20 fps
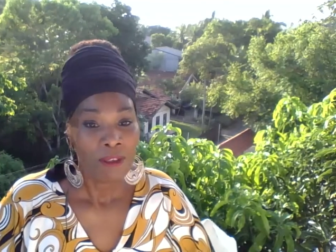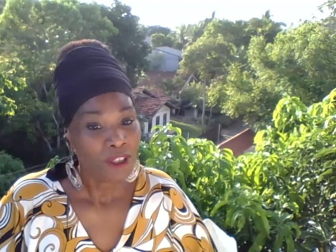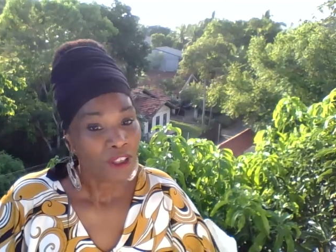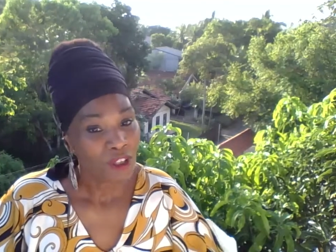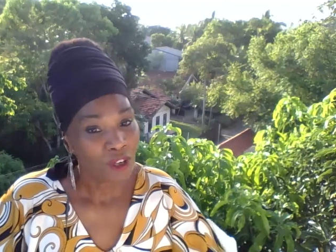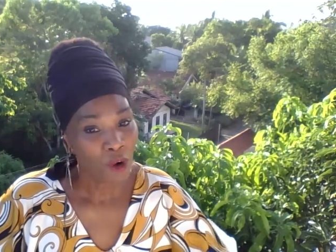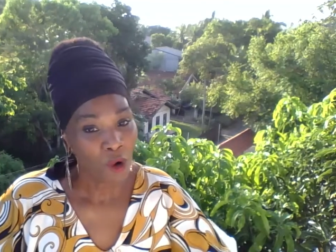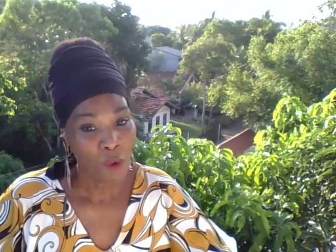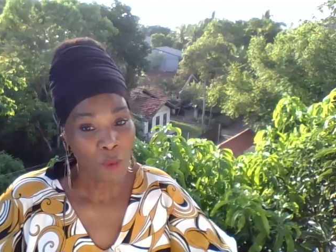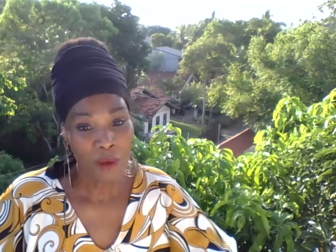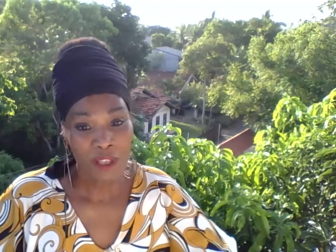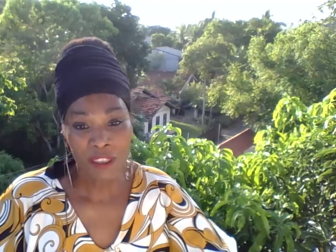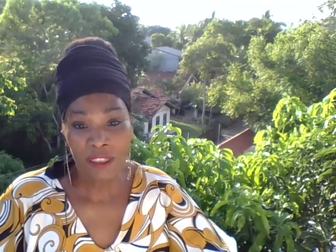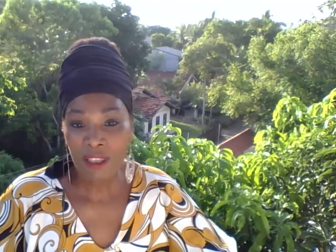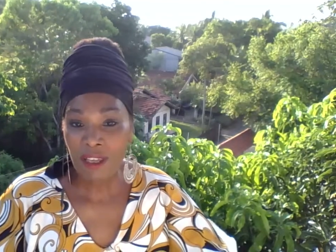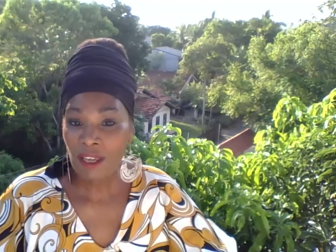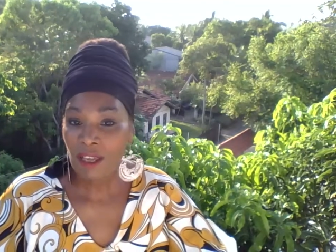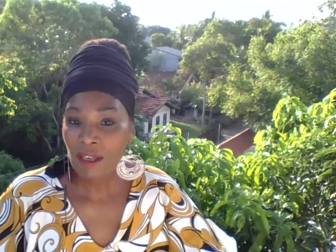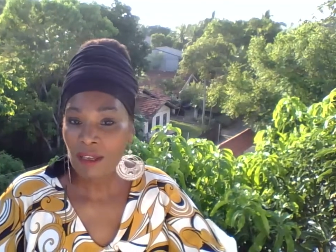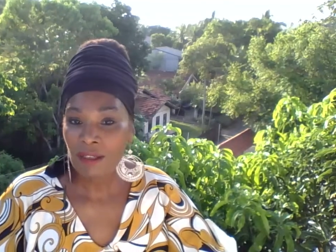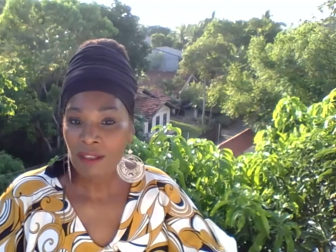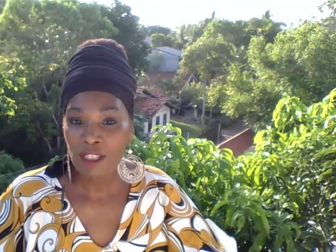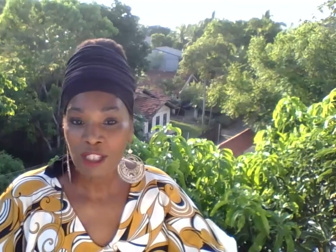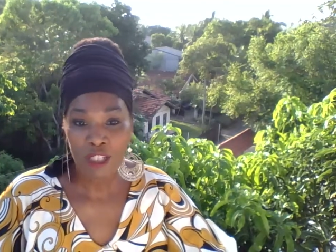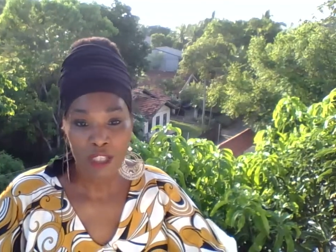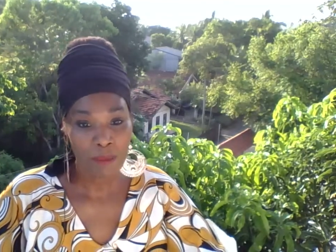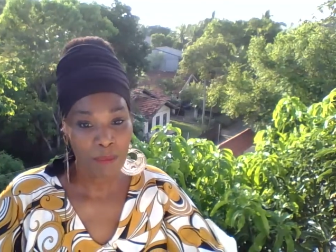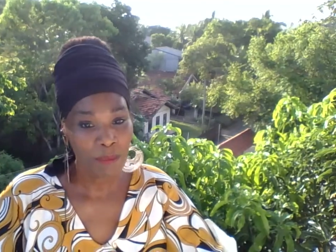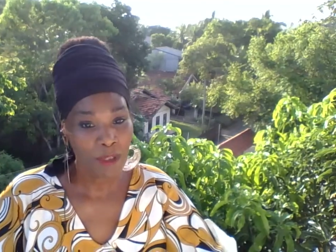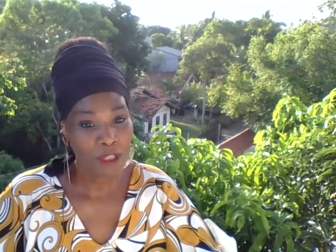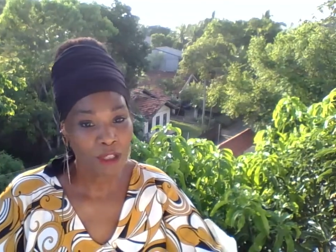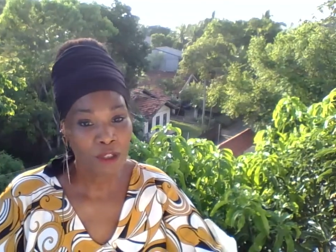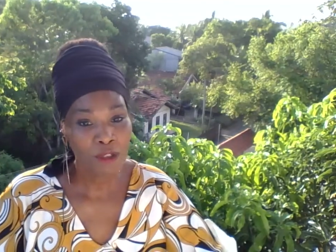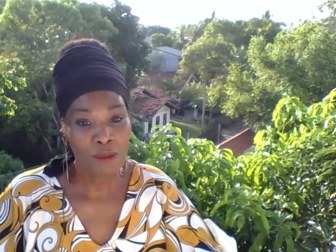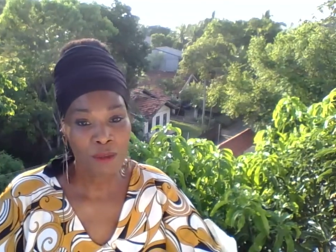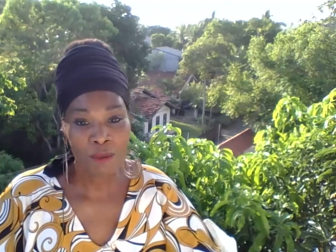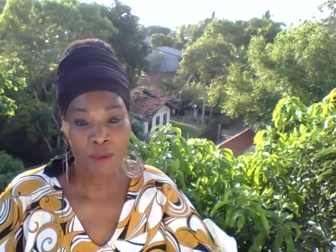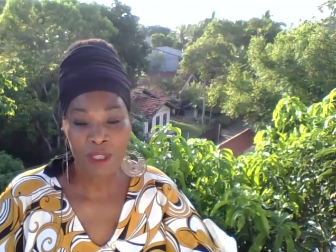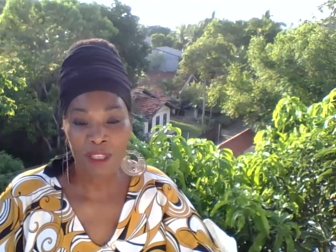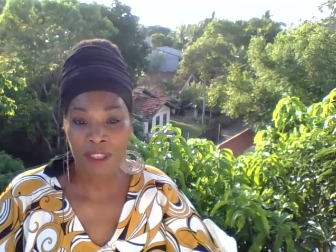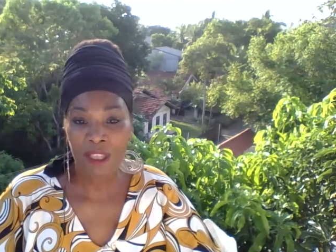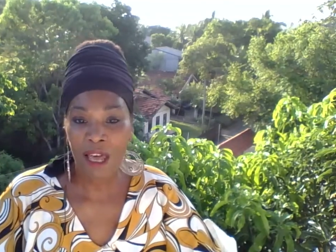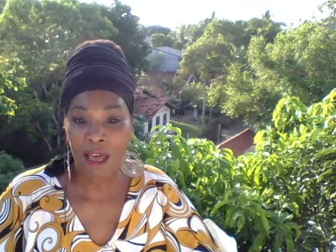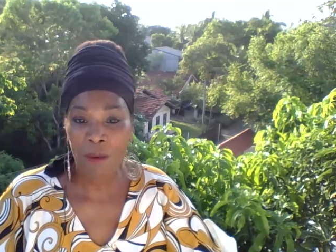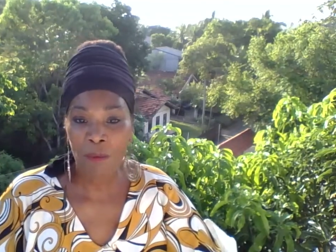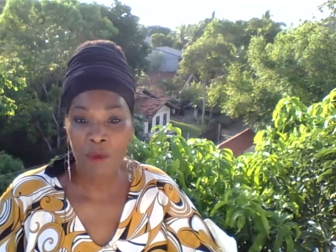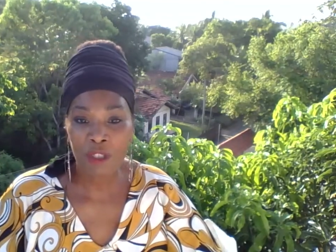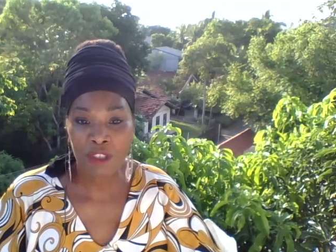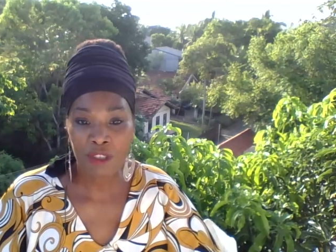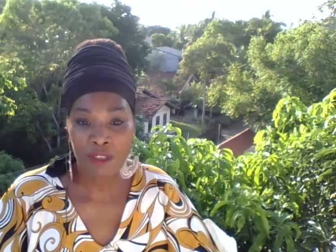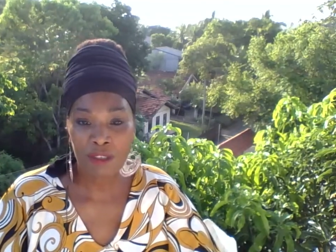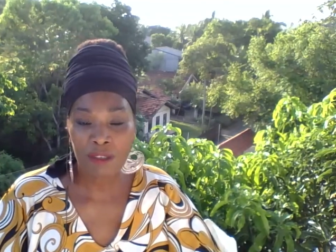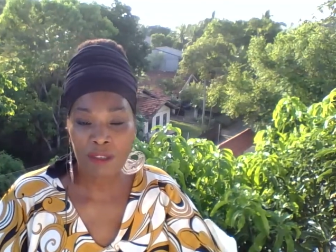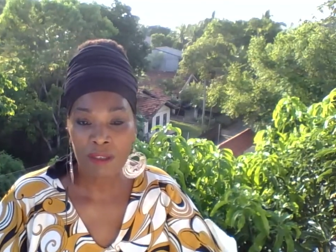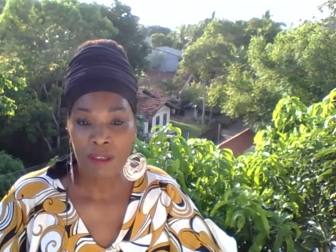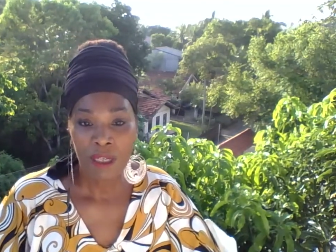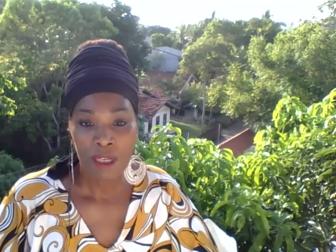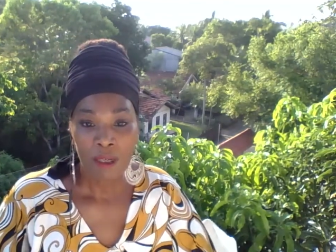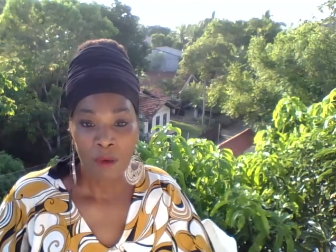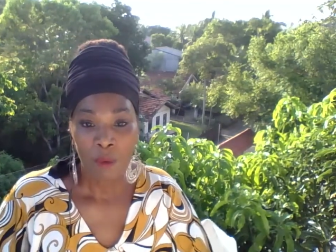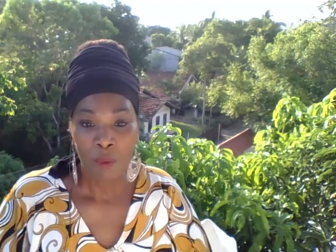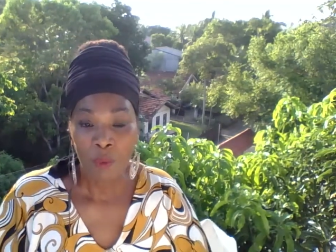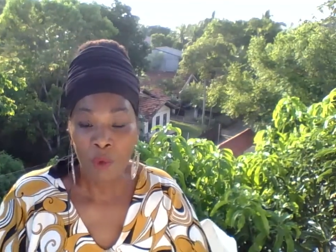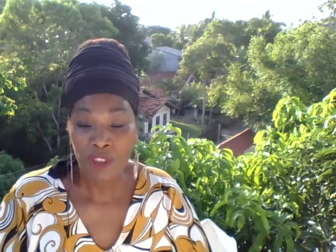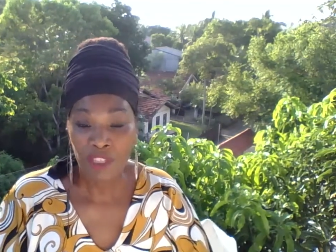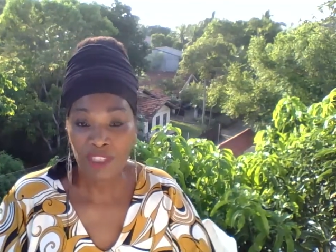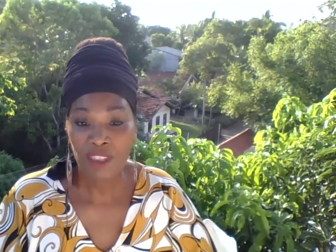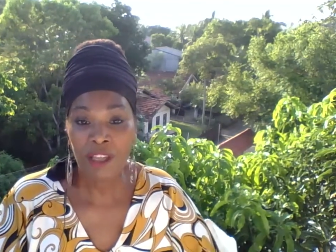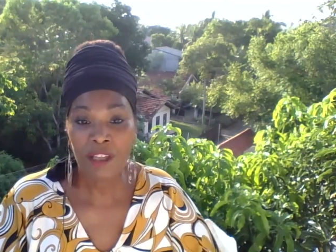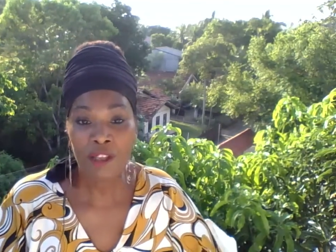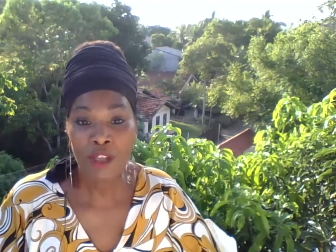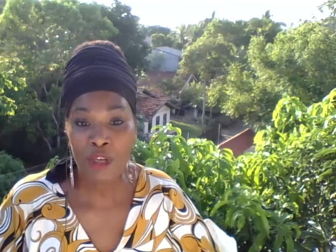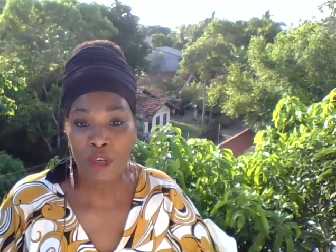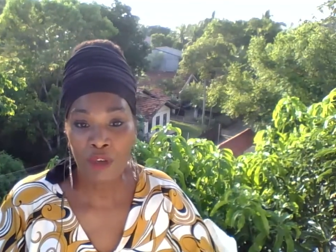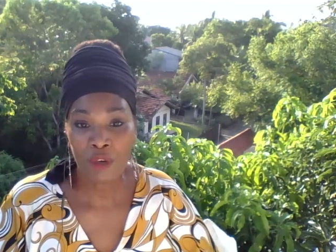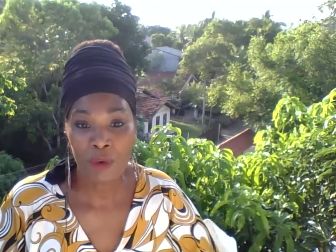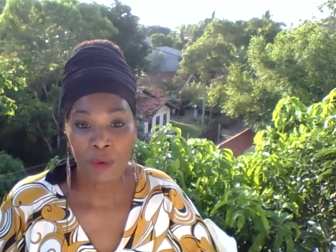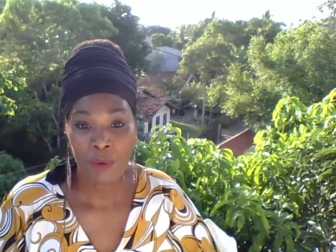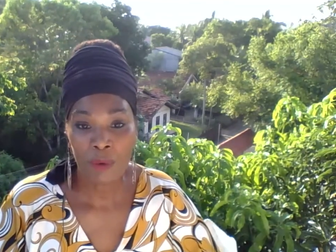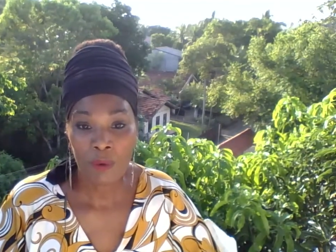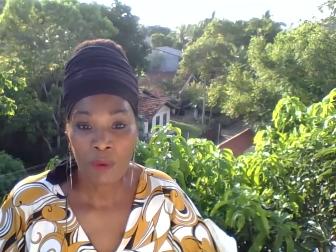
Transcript: Go within, commune with that which is within you,